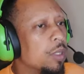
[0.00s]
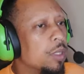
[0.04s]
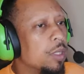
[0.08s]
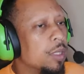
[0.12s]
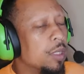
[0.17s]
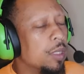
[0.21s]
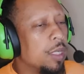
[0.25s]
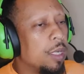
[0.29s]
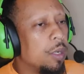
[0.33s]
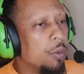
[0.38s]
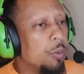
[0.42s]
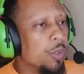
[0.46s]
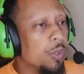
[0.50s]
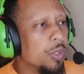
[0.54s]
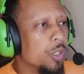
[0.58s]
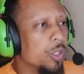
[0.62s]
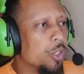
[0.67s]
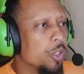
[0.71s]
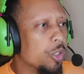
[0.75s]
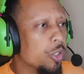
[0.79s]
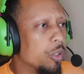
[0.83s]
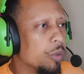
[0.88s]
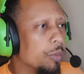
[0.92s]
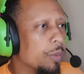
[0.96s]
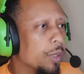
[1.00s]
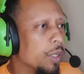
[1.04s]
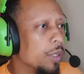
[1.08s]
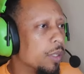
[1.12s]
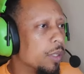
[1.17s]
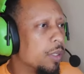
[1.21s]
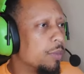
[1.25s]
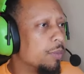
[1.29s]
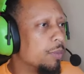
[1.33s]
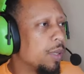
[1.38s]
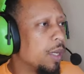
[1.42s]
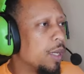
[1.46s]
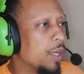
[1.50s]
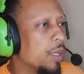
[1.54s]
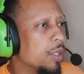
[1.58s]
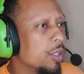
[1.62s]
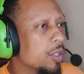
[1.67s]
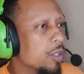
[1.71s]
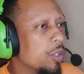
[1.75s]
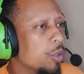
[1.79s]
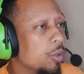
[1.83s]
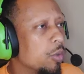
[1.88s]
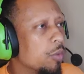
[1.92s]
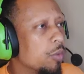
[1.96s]
I wasn't sure about this bias,
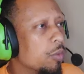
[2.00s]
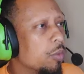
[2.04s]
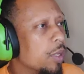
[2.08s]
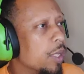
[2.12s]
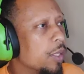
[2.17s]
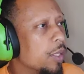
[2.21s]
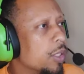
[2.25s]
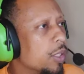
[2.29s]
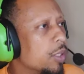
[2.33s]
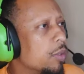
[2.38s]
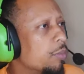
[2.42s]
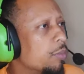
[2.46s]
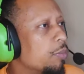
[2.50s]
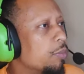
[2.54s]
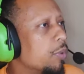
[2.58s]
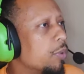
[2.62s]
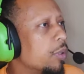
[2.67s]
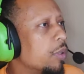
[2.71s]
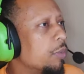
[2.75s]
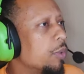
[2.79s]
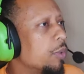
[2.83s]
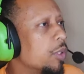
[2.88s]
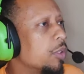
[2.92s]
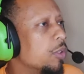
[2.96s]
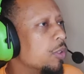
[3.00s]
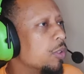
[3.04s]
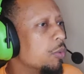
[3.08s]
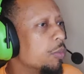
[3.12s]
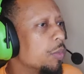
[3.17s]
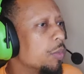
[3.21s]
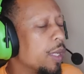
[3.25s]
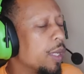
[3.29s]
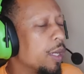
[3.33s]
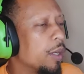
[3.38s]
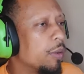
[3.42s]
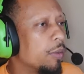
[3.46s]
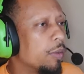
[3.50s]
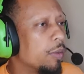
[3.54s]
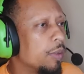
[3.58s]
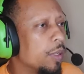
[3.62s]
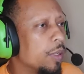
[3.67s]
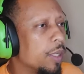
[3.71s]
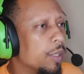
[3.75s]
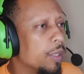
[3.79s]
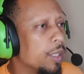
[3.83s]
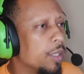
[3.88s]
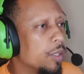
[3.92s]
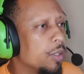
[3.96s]
so I just pretty much zoomed out
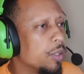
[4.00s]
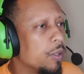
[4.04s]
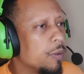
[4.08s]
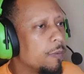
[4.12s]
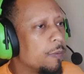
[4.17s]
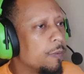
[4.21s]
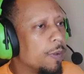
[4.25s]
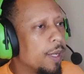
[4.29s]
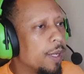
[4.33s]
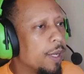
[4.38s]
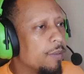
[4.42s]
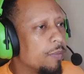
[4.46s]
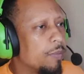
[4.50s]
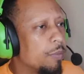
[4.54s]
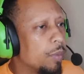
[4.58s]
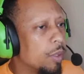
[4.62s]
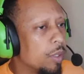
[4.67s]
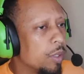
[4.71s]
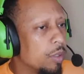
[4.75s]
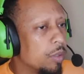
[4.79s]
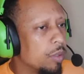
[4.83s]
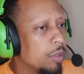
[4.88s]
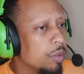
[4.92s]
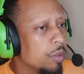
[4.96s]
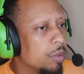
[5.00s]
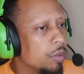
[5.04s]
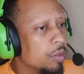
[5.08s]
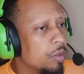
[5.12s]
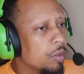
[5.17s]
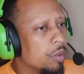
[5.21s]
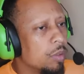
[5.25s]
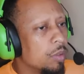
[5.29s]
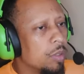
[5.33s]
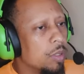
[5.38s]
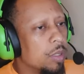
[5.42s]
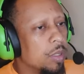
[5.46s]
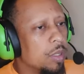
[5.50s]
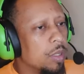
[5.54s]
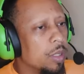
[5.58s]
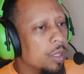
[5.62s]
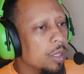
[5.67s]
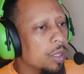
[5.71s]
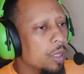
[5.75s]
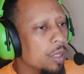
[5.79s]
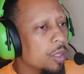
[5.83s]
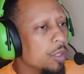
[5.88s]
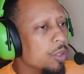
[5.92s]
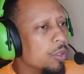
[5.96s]
at least to the 5-minute.
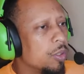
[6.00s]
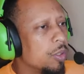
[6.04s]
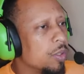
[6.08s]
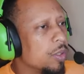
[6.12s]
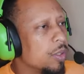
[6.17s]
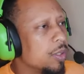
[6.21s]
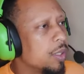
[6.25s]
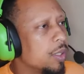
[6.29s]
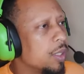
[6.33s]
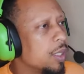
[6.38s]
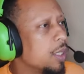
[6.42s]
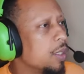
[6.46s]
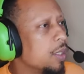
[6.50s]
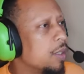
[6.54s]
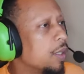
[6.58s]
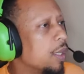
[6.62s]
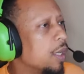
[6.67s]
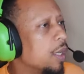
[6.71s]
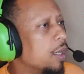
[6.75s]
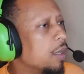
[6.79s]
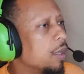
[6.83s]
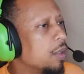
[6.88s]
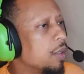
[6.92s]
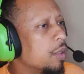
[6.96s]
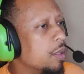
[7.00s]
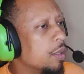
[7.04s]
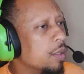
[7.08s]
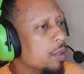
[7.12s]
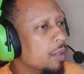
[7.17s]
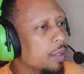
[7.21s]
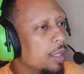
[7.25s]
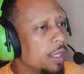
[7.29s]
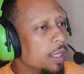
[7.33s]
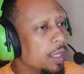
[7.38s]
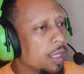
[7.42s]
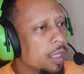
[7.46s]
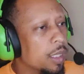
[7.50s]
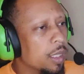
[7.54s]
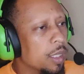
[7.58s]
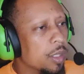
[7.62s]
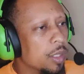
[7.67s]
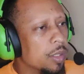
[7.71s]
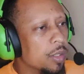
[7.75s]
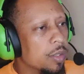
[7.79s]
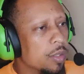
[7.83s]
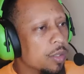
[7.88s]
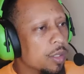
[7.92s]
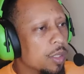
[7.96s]
And you can see that leading
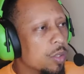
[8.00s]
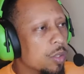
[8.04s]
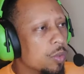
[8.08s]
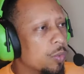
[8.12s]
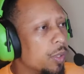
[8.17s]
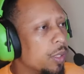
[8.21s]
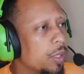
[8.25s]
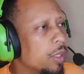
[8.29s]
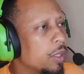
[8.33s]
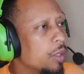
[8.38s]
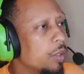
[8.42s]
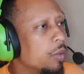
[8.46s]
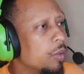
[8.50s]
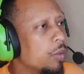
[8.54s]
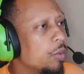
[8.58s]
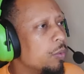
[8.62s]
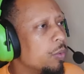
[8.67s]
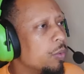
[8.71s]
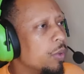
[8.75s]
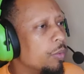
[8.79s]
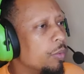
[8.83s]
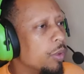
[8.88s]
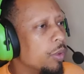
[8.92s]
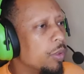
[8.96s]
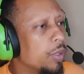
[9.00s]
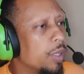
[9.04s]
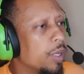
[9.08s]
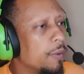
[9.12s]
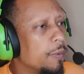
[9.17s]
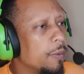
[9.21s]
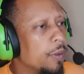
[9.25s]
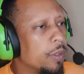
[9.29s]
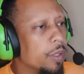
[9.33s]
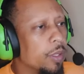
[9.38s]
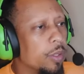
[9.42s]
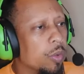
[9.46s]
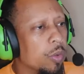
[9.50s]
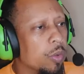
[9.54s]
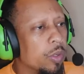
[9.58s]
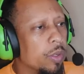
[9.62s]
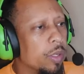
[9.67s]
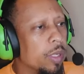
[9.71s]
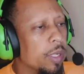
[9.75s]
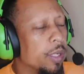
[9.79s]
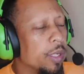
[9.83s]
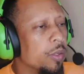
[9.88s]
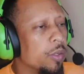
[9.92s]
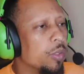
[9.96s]
into this week, we were definitely on a
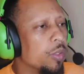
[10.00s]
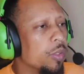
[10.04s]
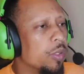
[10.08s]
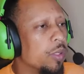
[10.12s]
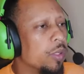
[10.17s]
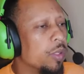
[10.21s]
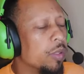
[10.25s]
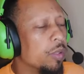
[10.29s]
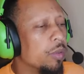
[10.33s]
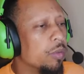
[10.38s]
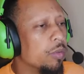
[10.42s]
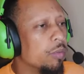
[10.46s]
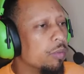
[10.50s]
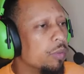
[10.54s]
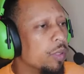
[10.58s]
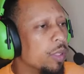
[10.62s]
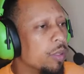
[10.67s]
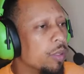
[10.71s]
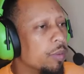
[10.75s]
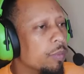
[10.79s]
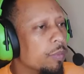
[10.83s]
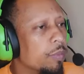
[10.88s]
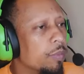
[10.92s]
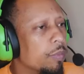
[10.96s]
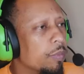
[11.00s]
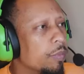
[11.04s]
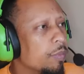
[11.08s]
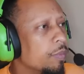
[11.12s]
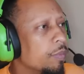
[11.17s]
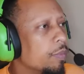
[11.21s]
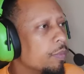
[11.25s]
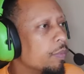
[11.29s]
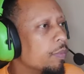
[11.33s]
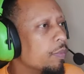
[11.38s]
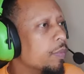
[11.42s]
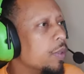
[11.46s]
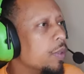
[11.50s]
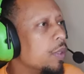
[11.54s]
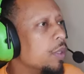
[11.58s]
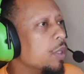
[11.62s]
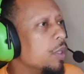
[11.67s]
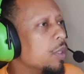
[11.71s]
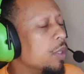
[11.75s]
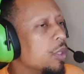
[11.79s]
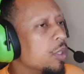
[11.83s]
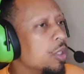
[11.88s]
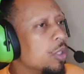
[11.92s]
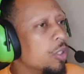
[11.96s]
downtrend, right?
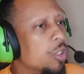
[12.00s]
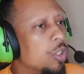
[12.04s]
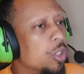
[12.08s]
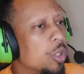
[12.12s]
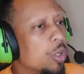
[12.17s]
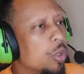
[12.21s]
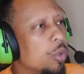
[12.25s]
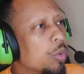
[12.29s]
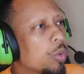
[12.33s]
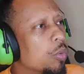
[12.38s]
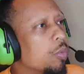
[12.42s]
So